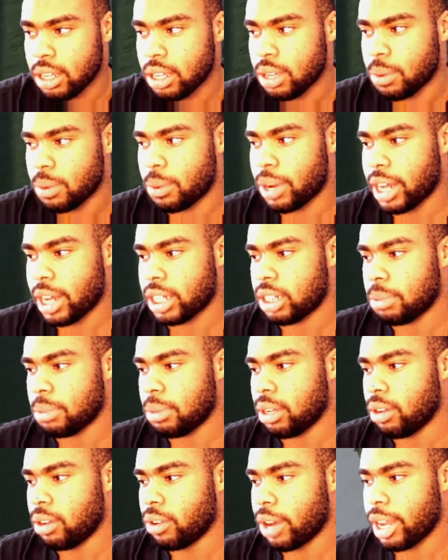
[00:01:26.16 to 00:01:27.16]
would actually be
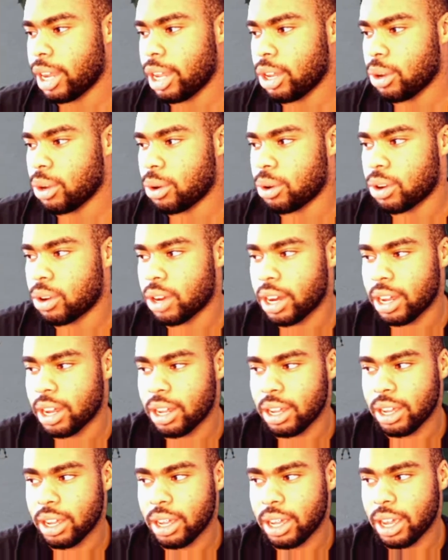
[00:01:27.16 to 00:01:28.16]
great,
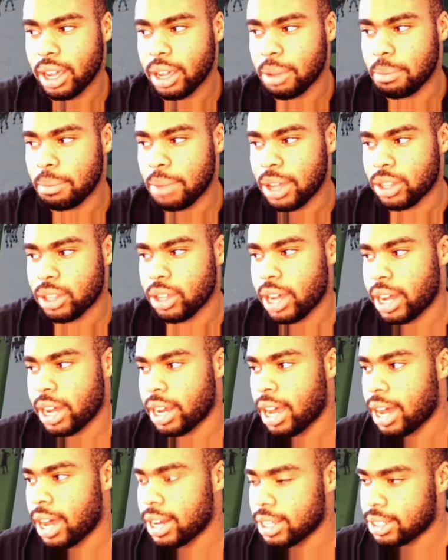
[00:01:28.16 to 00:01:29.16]
or Matthew
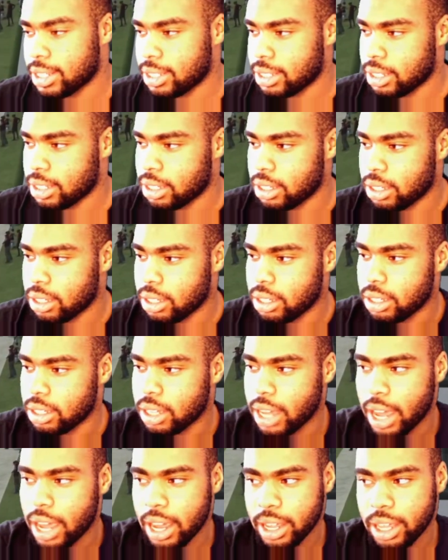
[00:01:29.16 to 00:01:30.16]
Iotis.
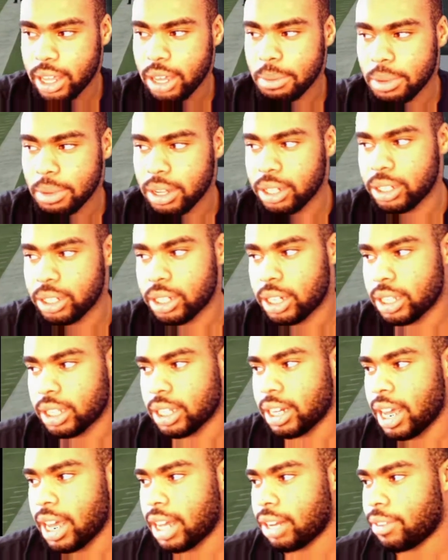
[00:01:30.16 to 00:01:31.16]
I'll keep
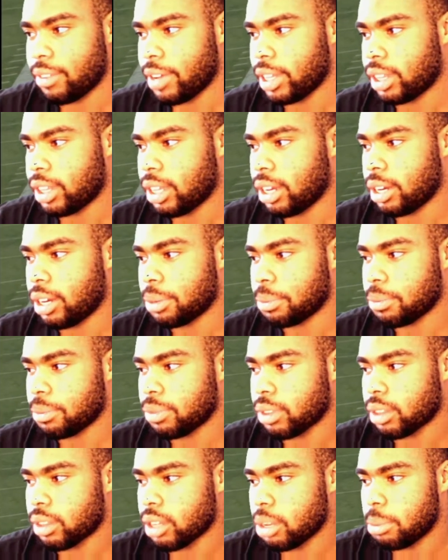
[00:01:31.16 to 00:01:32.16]
Jonathan Allen right there.
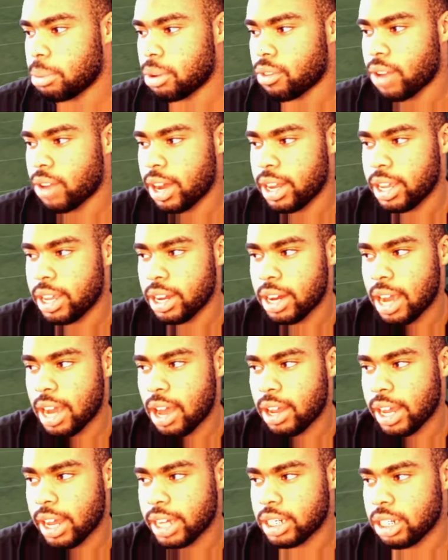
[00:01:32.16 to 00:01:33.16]
But right here,
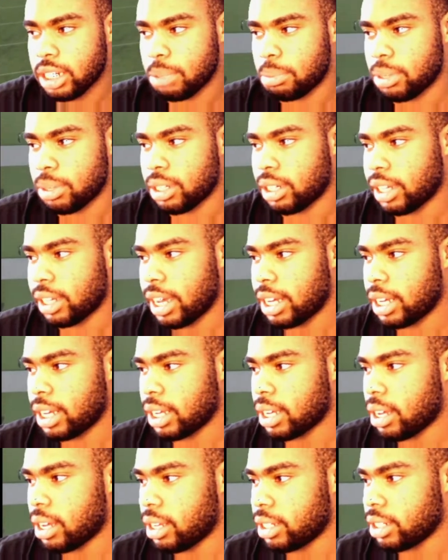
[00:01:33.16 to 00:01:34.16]
I'll actually put Landon
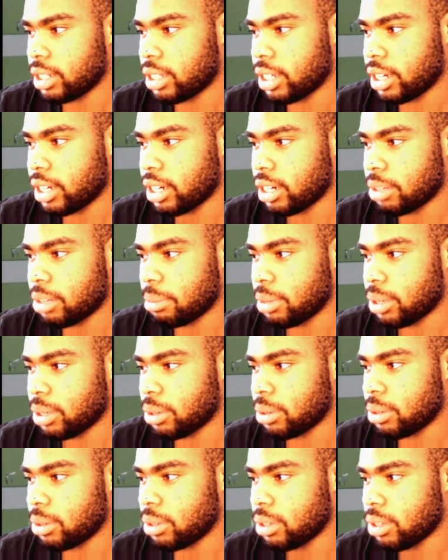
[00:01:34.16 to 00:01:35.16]
Collins here in the
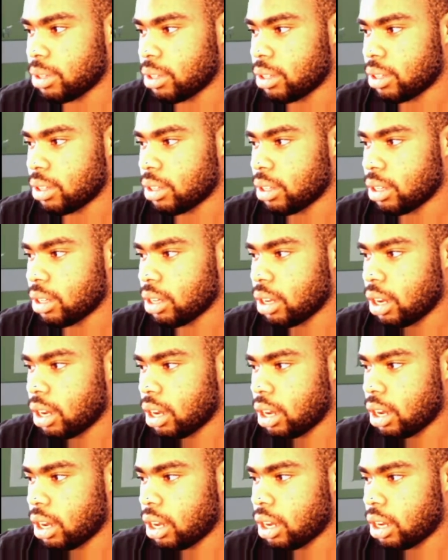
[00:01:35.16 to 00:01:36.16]
middle.
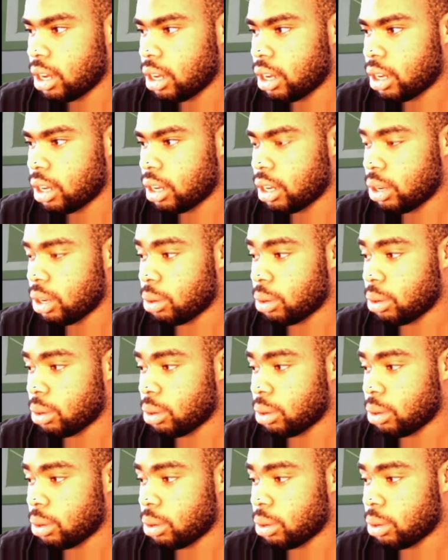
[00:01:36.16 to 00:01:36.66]
Whoa.